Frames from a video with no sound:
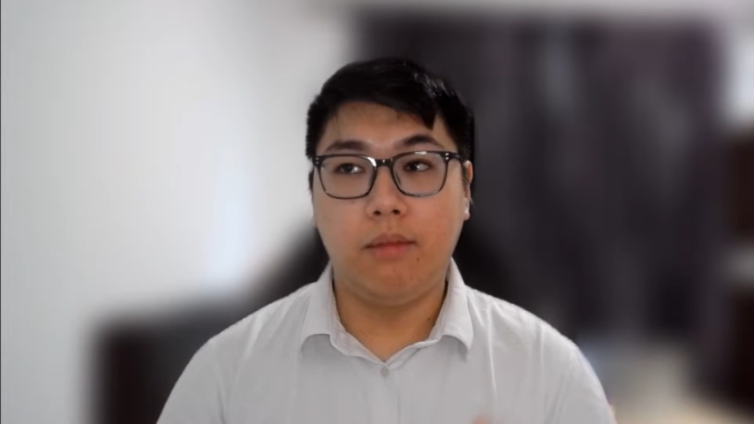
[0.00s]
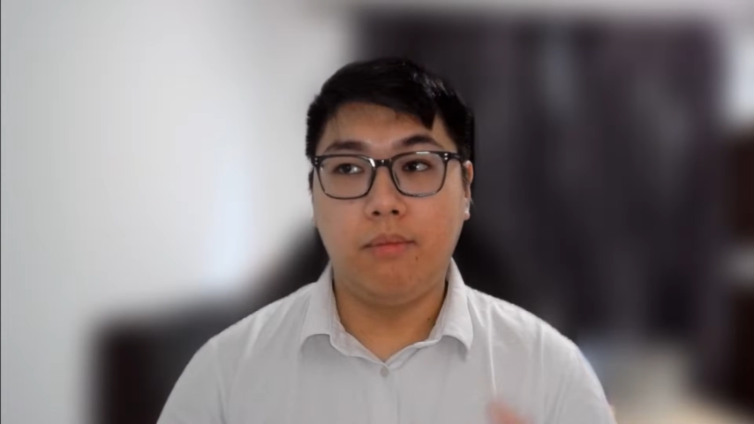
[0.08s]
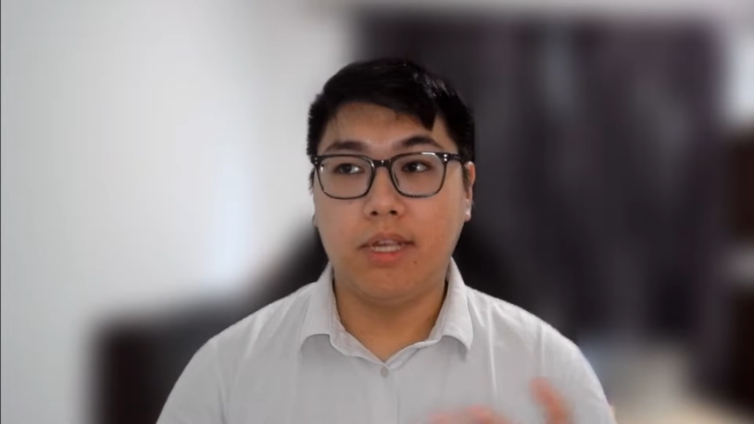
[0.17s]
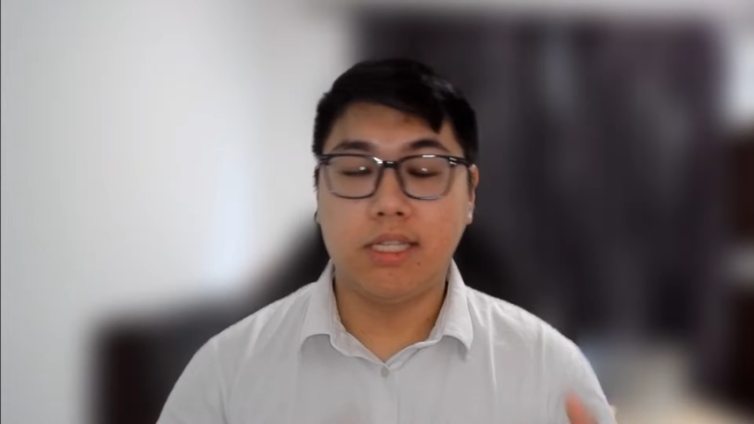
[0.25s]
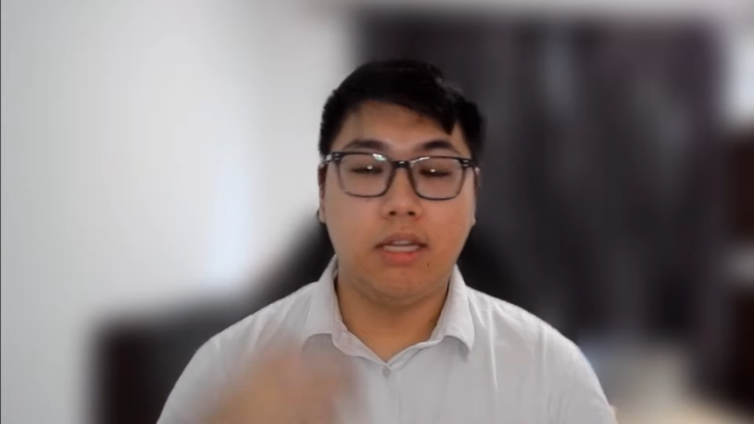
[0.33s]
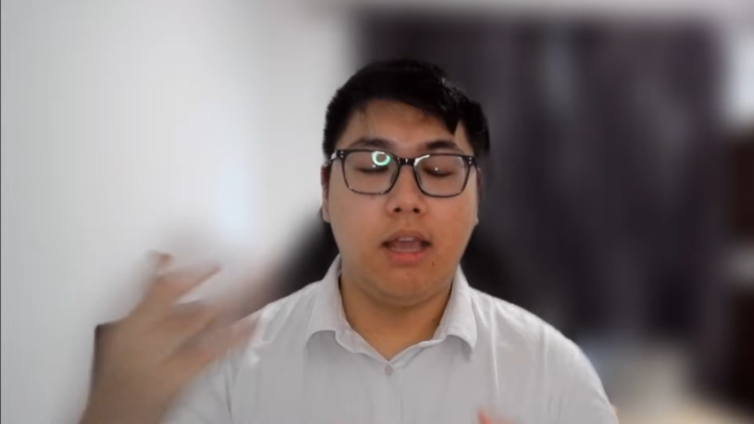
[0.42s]

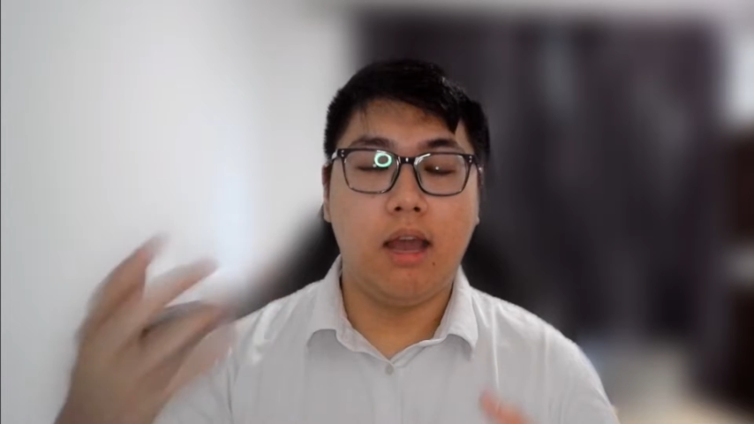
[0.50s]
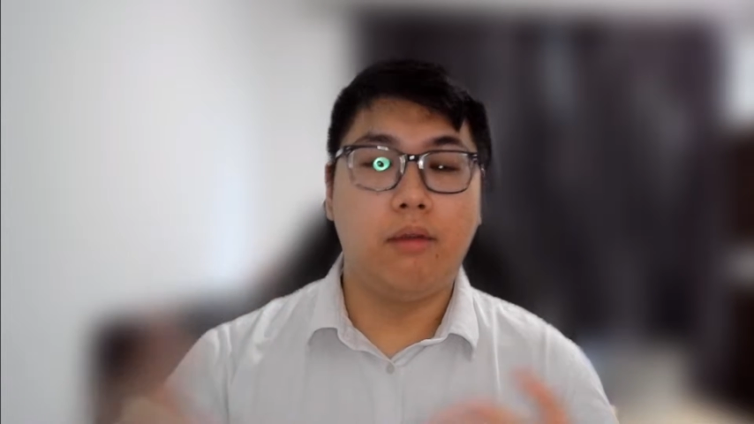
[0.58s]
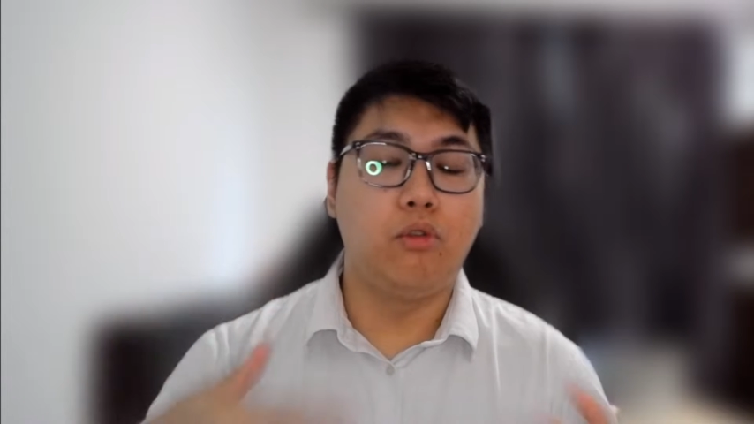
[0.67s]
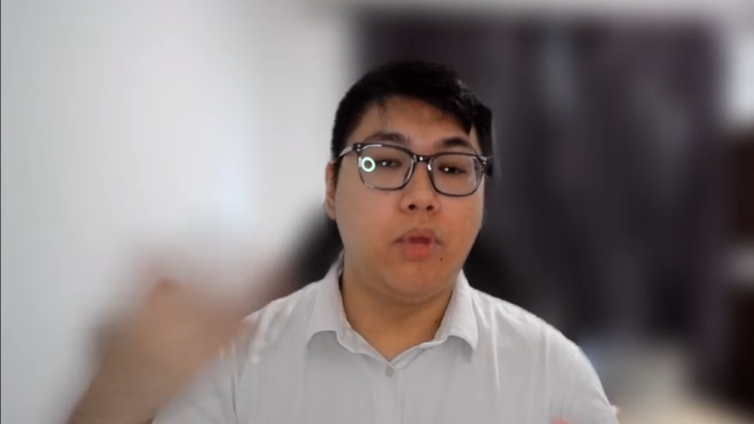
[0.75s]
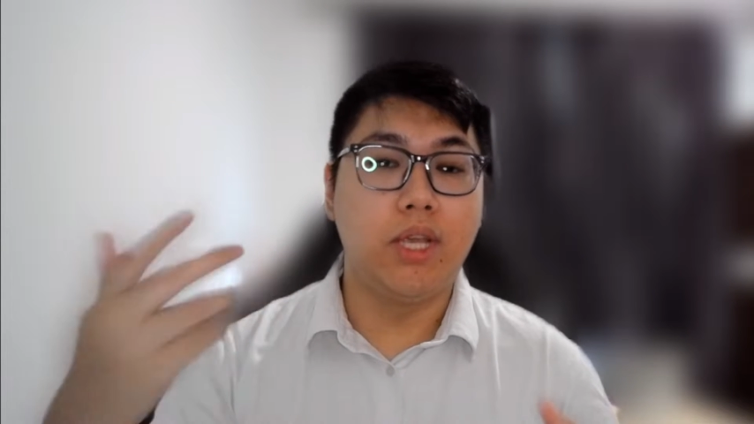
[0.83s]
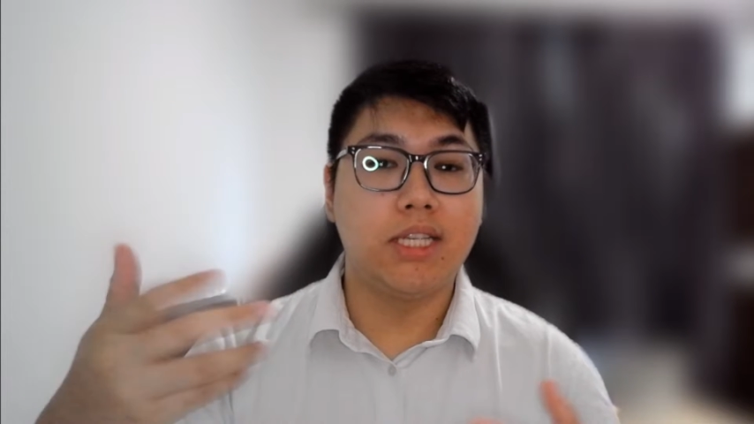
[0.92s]
Basically you are
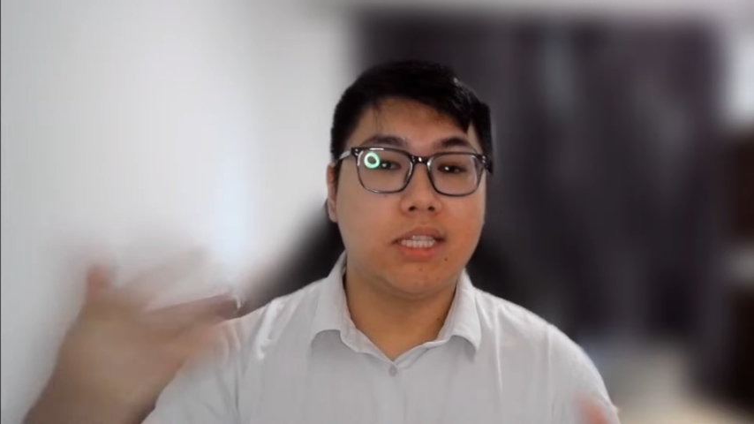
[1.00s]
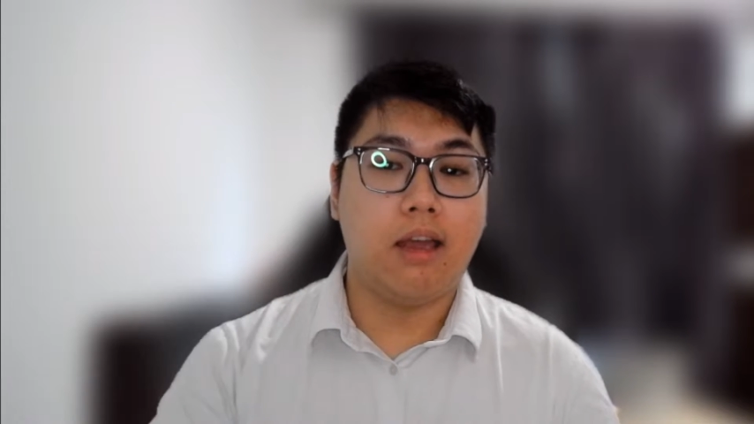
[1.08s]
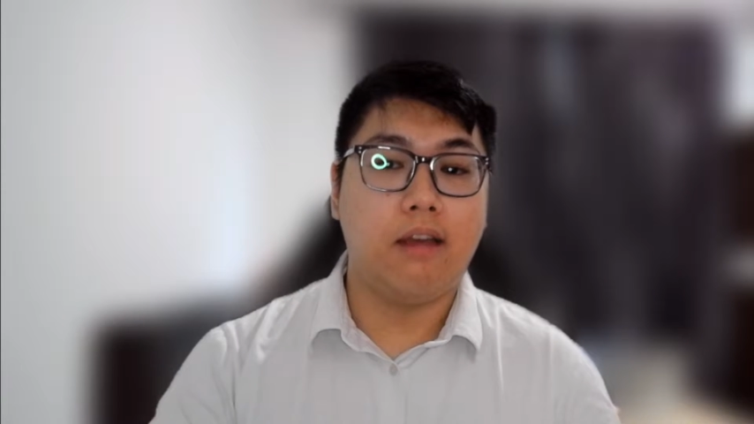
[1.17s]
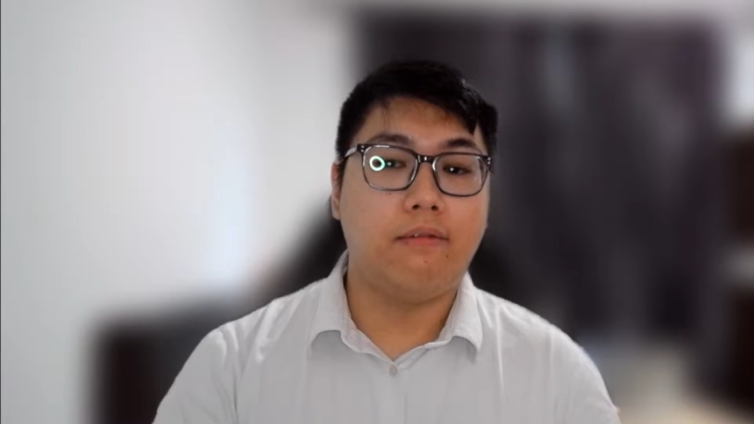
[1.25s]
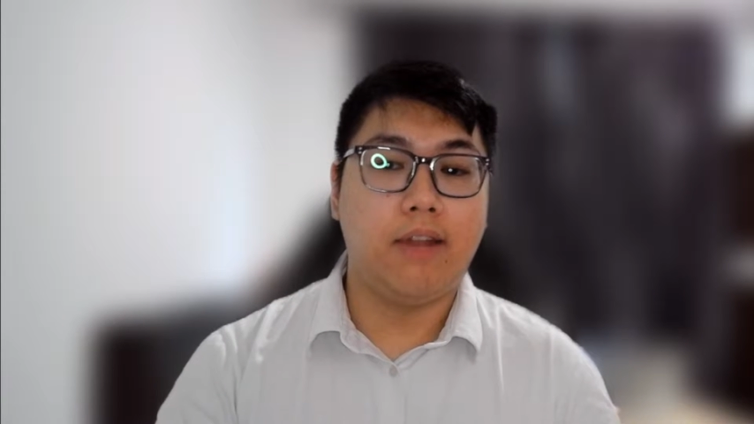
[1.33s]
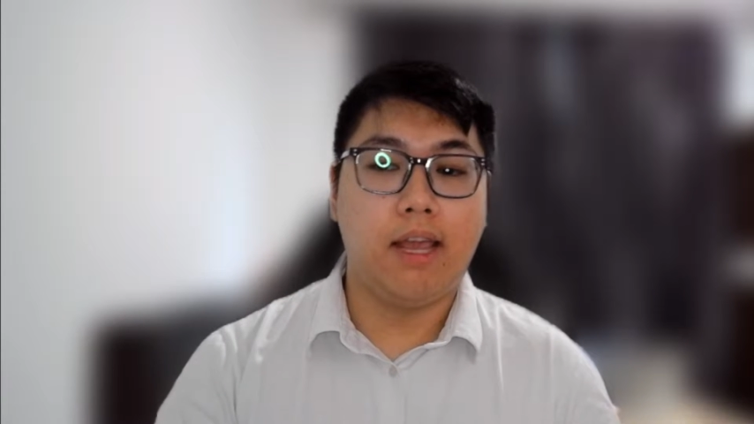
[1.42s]
doing
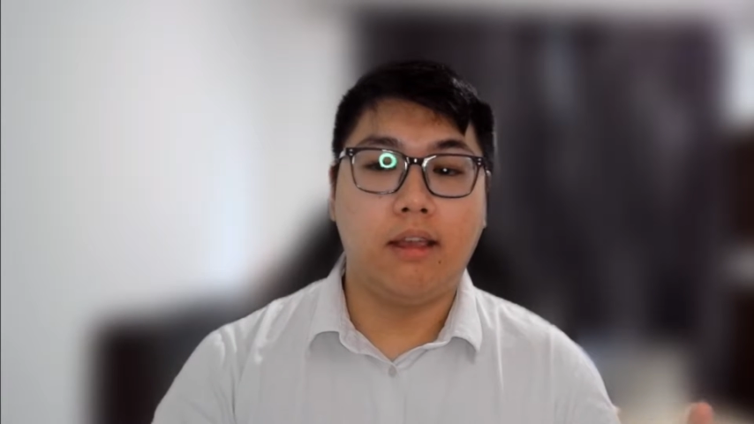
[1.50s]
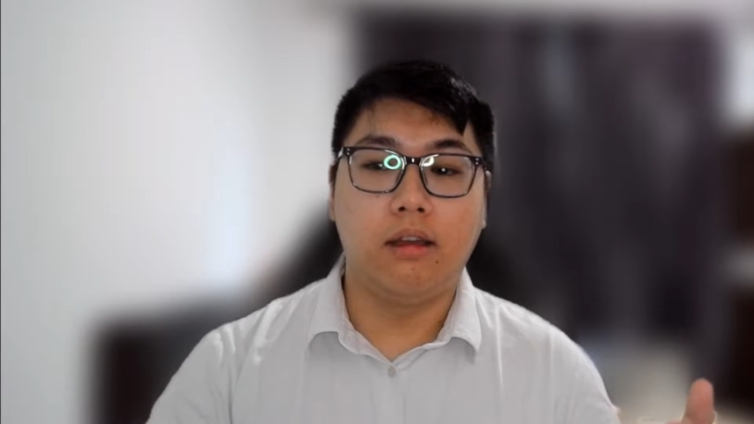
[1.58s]
stuff like